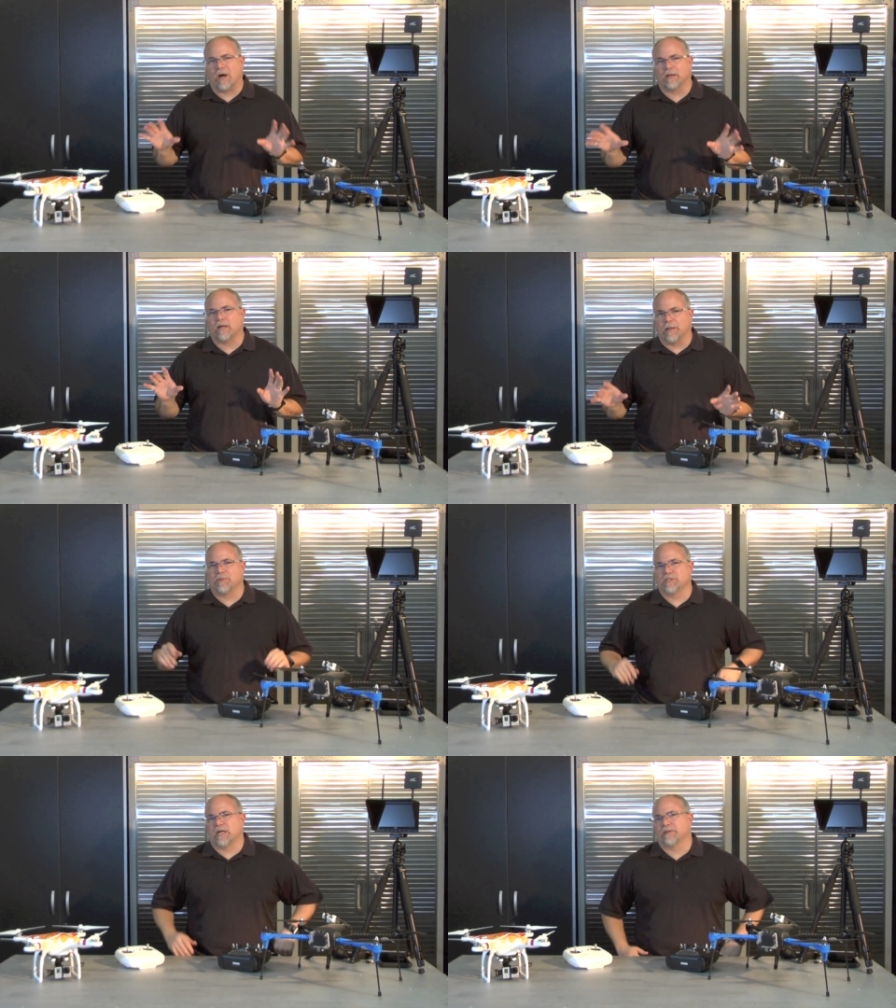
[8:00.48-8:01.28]

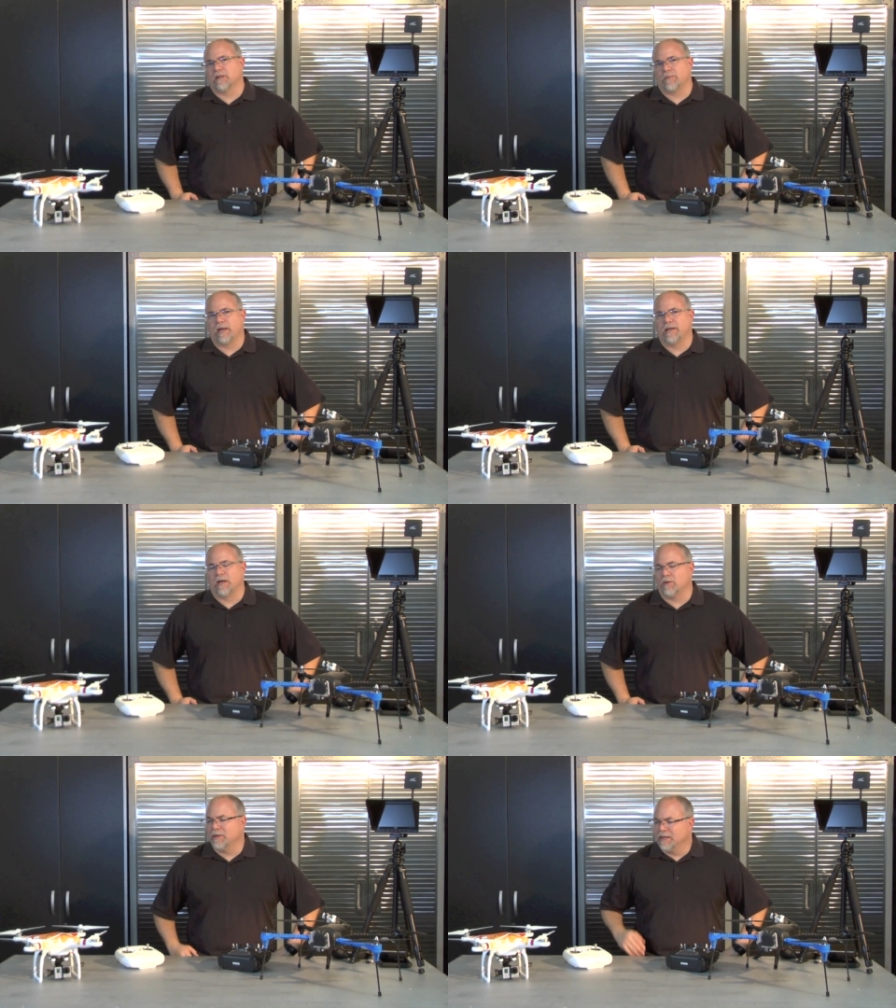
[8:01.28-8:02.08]
quadcopters out there right
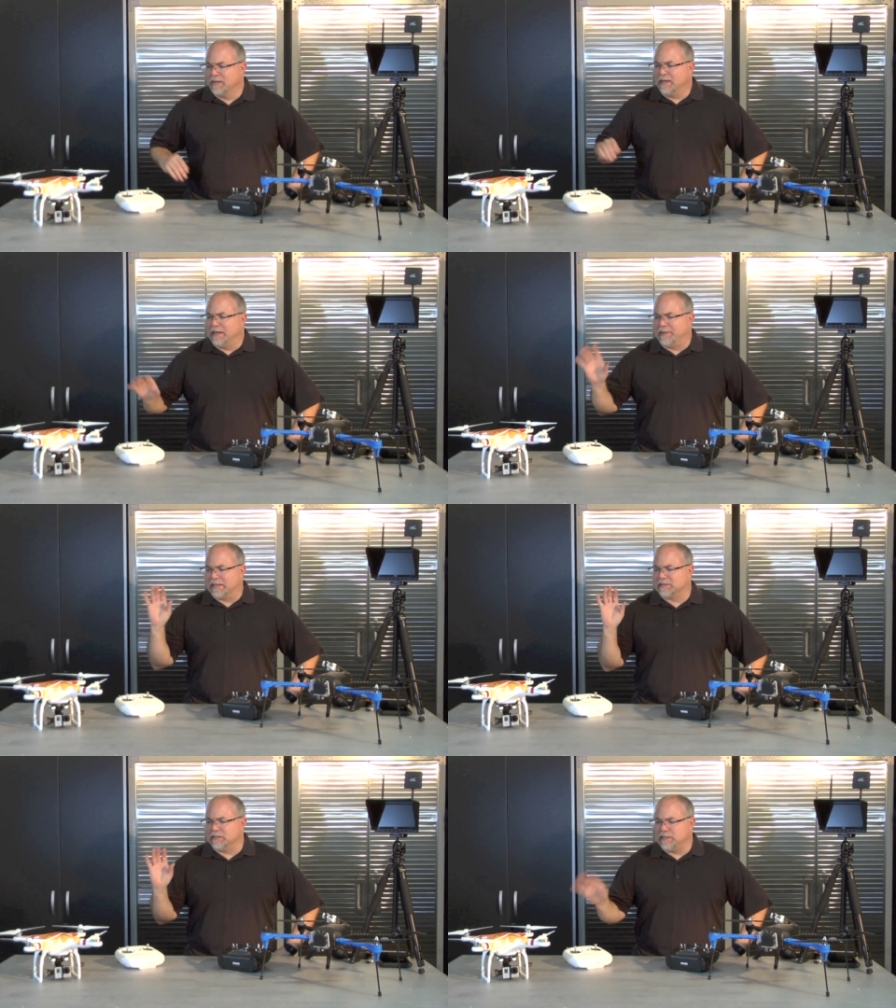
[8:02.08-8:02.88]
now, and
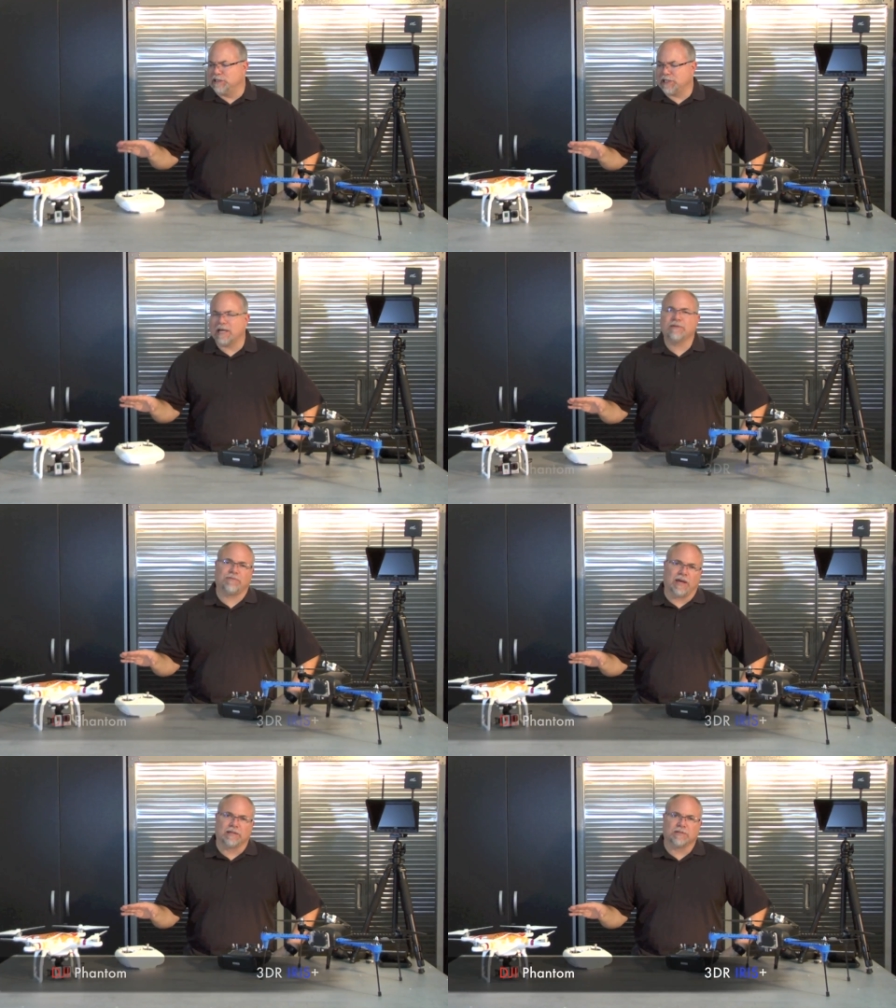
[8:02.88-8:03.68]
that's the DJI
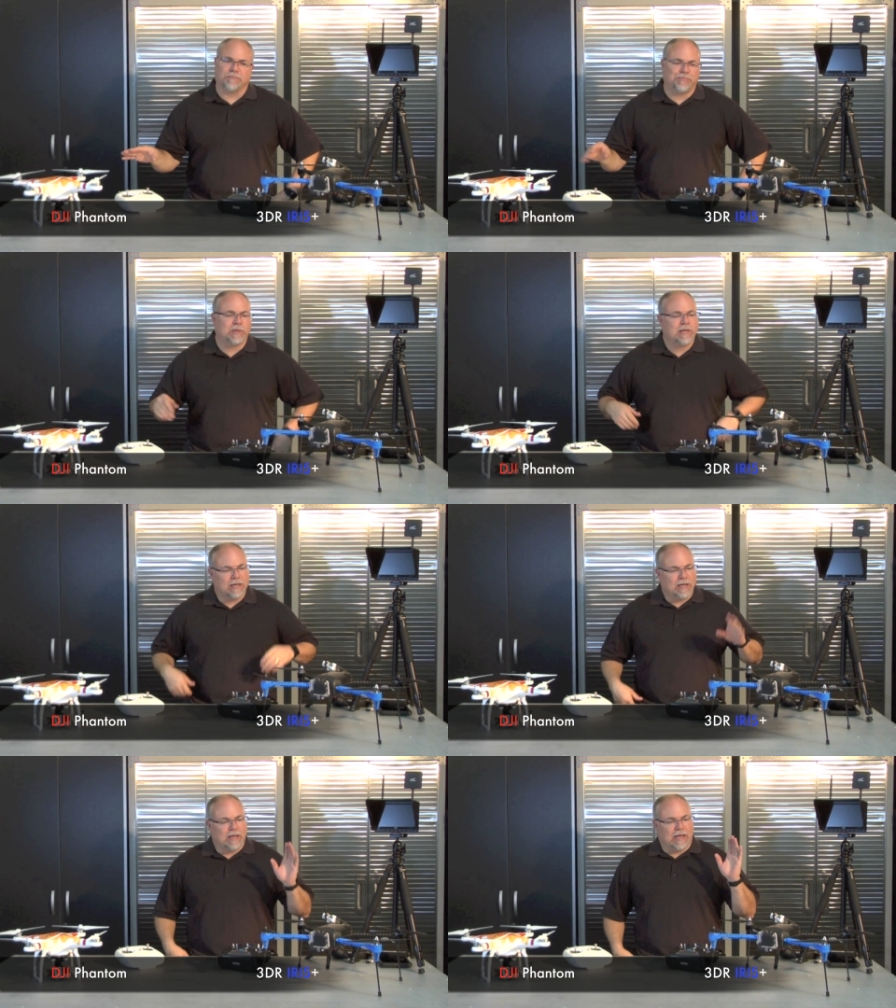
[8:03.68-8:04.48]
Phantom
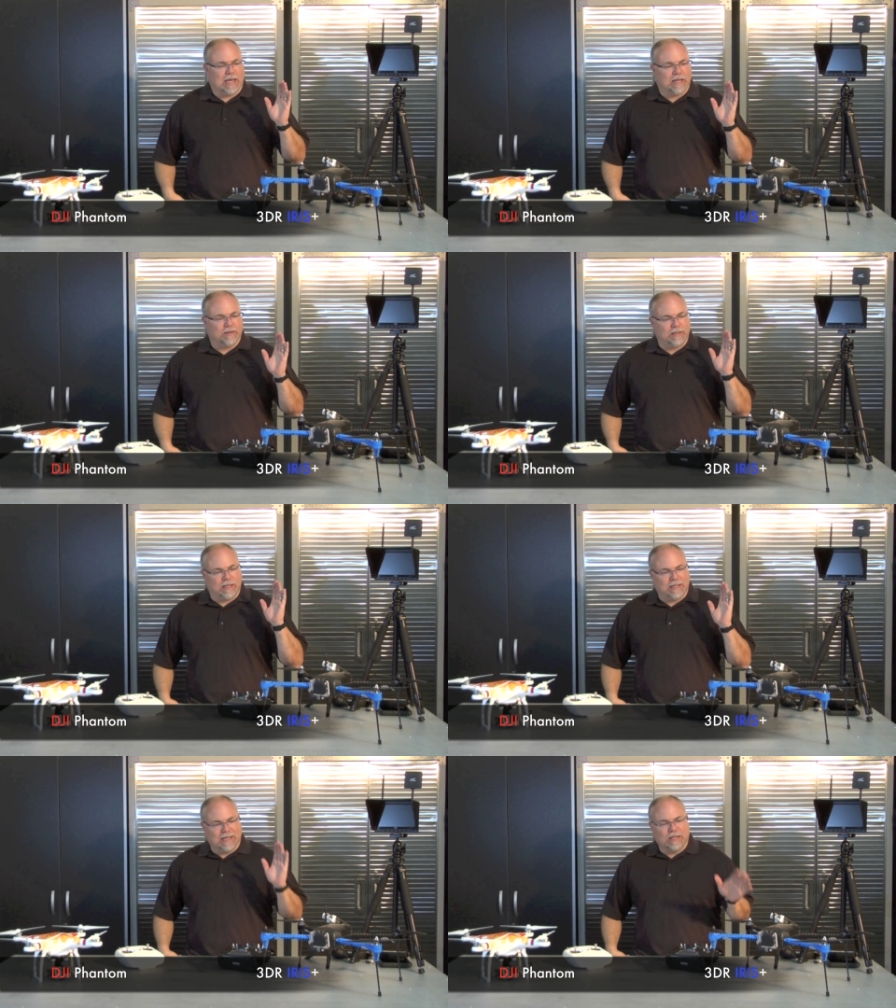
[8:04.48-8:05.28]
and
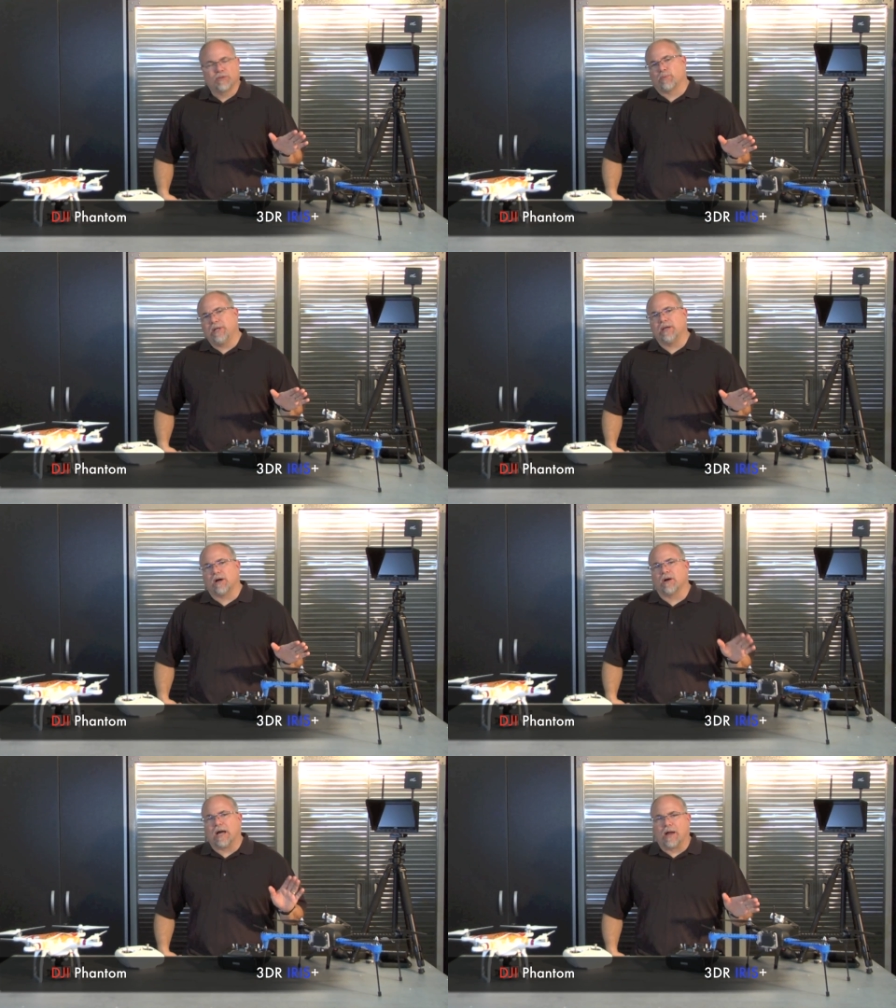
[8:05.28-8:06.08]
the
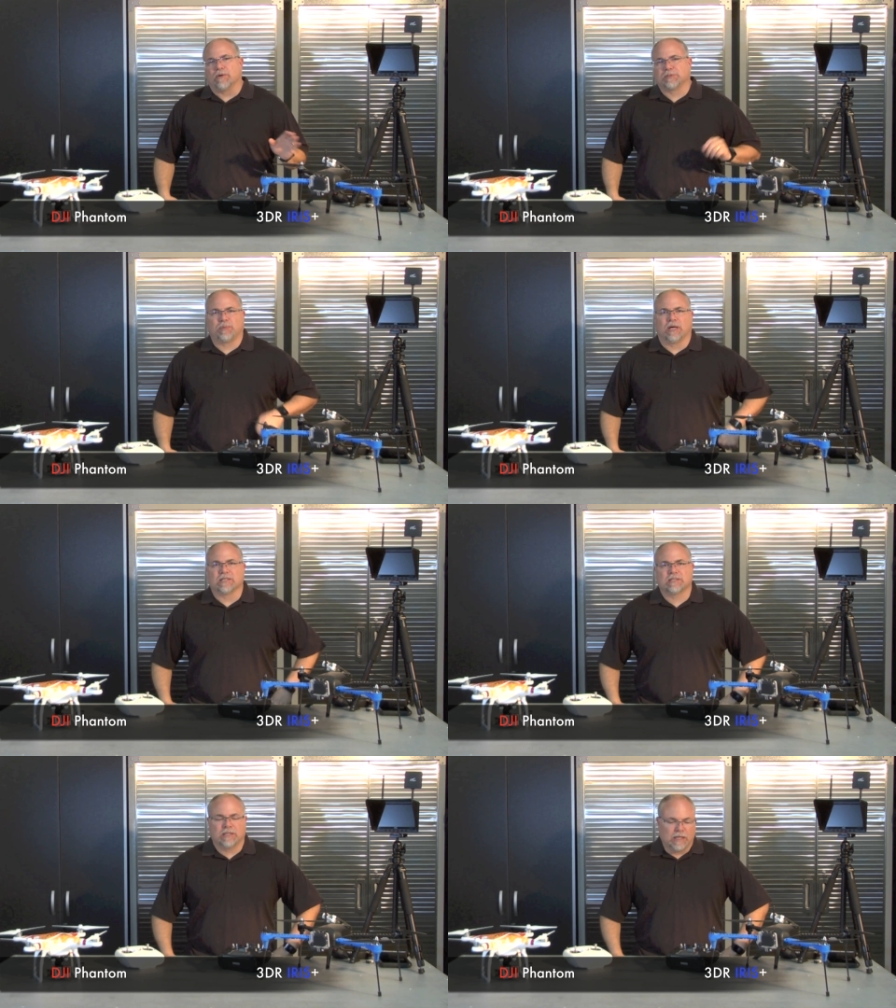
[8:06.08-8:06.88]
3DR Iris
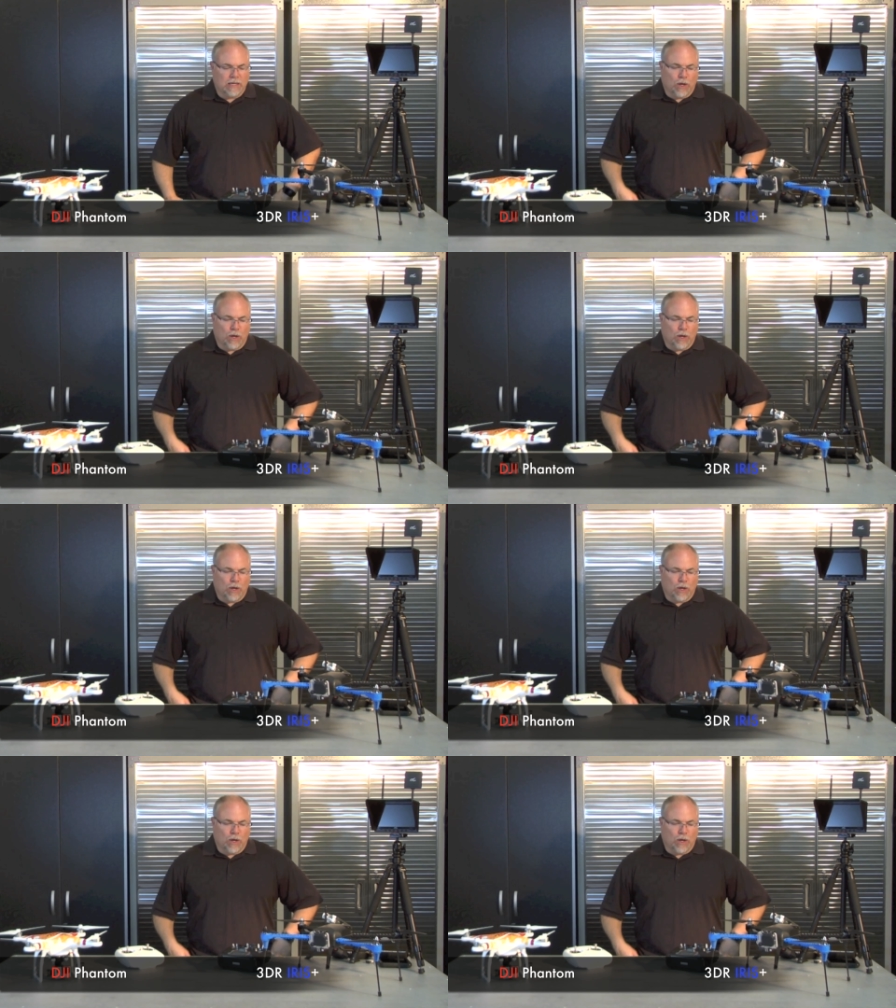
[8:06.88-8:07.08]
Plus.